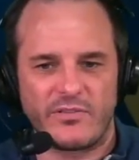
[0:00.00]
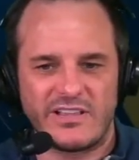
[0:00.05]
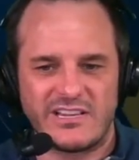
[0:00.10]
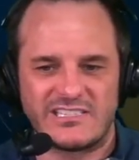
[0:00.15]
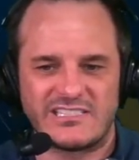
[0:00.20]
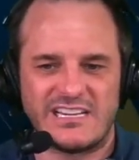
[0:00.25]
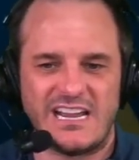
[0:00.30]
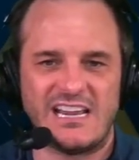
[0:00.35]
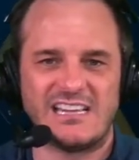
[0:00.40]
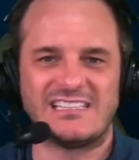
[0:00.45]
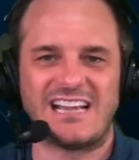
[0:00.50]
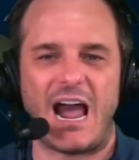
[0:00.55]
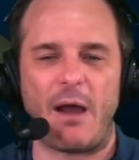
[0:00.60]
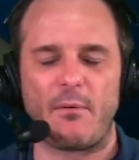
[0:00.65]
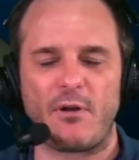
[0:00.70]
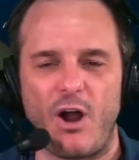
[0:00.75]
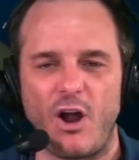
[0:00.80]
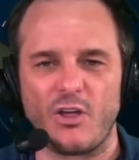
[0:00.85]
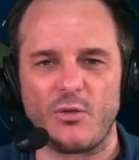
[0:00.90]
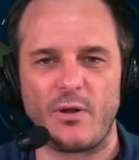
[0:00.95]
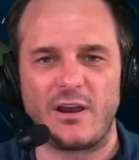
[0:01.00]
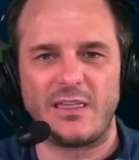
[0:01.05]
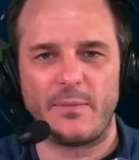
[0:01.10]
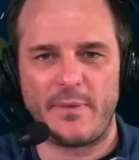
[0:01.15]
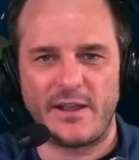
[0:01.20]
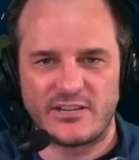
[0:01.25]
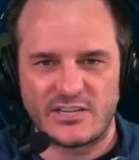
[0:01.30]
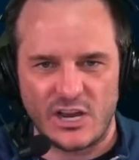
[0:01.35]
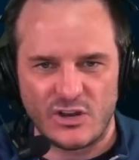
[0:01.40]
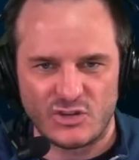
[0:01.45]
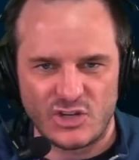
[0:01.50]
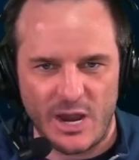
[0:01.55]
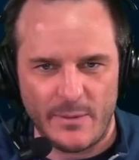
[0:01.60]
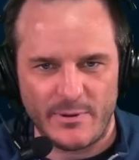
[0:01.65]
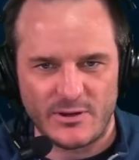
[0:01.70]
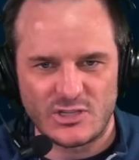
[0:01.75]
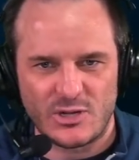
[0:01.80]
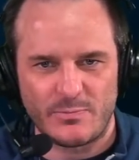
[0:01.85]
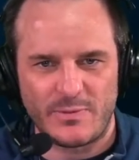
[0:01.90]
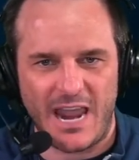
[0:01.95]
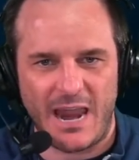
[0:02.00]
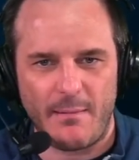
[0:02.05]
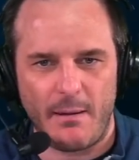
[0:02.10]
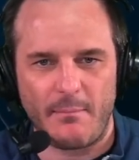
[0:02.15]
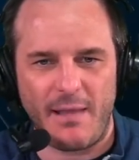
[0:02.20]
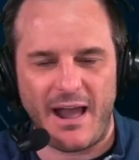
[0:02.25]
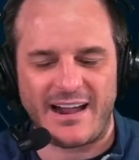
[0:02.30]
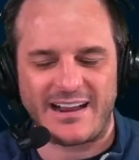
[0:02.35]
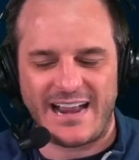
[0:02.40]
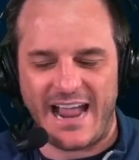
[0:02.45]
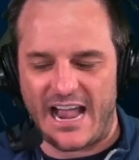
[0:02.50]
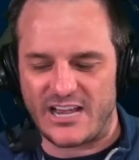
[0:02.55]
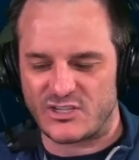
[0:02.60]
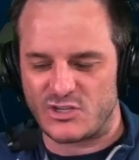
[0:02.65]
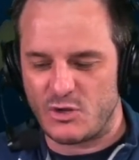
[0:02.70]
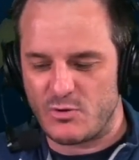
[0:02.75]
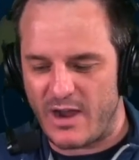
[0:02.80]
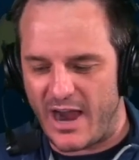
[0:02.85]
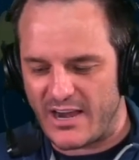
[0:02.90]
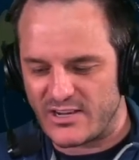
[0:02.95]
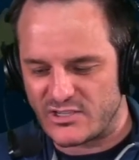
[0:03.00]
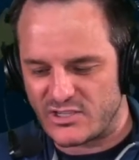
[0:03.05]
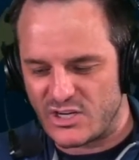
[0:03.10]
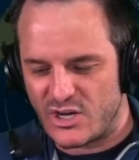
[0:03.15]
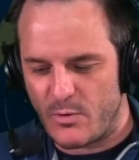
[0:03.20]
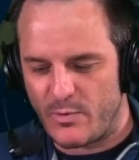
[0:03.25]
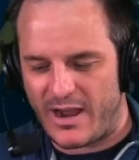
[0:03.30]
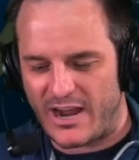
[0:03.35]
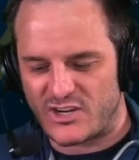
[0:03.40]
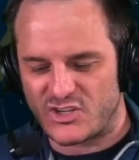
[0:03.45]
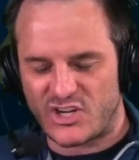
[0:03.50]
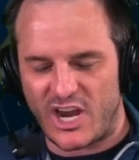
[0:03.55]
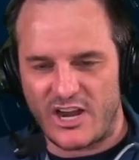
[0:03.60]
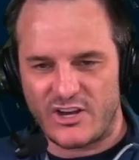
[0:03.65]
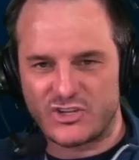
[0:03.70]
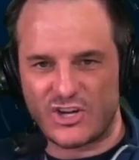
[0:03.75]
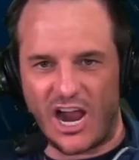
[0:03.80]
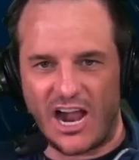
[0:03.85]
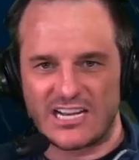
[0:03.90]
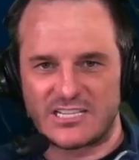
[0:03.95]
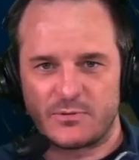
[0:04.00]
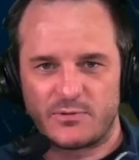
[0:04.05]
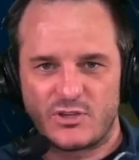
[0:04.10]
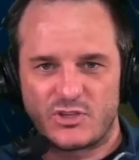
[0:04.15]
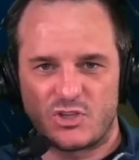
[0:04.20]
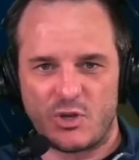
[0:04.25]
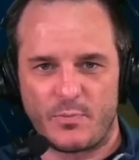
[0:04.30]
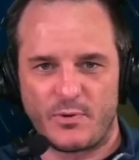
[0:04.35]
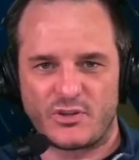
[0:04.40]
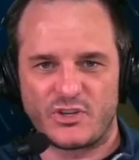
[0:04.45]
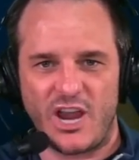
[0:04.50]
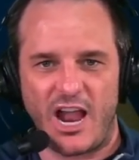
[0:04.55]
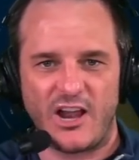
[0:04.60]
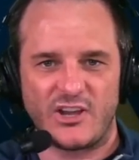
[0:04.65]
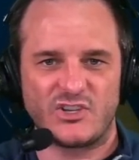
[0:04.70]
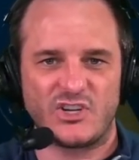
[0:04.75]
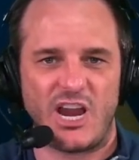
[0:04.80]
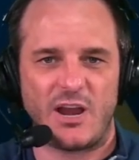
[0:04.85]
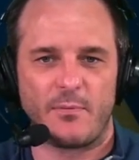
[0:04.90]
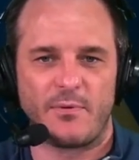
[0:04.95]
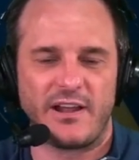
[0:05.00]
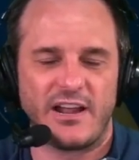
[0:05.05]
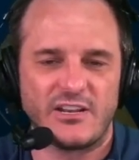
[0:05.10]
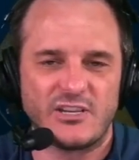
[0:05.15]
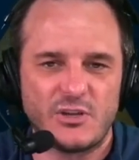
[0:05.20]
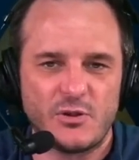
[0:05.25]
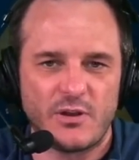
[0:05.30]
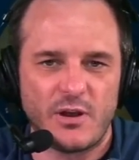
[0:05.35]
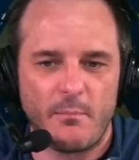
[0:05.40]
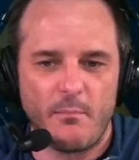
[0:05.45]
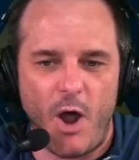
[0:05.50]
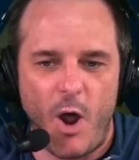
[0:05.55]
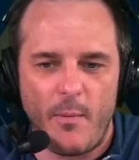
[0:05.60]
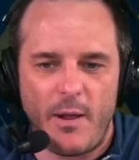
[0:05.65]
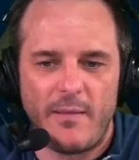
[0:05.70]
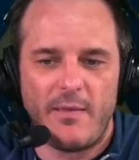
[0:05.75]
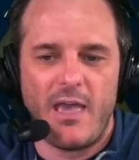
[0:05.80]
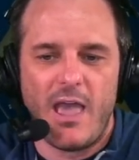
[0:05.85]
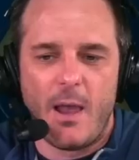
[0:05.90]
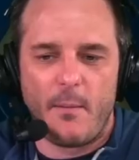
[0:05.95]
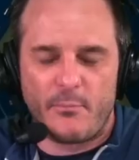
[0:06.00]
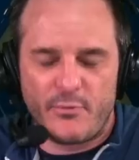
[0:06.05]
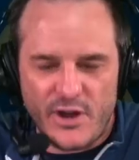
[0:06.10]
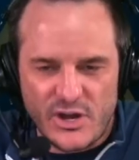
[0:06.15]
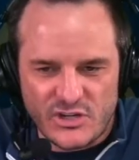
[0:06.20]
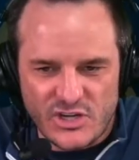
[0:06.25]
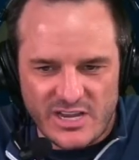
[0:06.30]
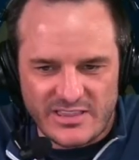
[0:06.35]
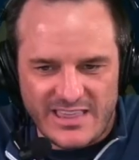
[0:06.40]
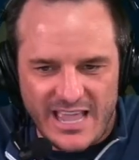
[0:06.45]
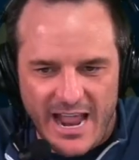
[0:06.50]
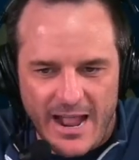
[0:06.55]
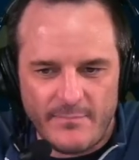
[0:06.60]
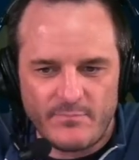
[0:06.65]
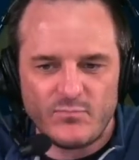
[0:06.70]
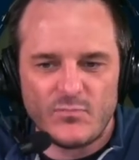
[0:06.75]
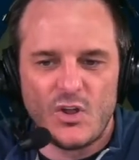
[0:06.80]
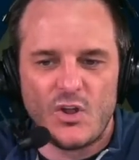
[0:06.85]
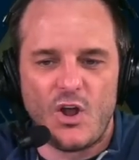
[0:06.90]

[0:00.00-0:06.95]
this season, I went all the way to the Big Ten Championship game. I'm not going to ask you guys to. We got Shane Johnson with the Super Chat. Shane, we'll get to you in a moment. Appreciate that.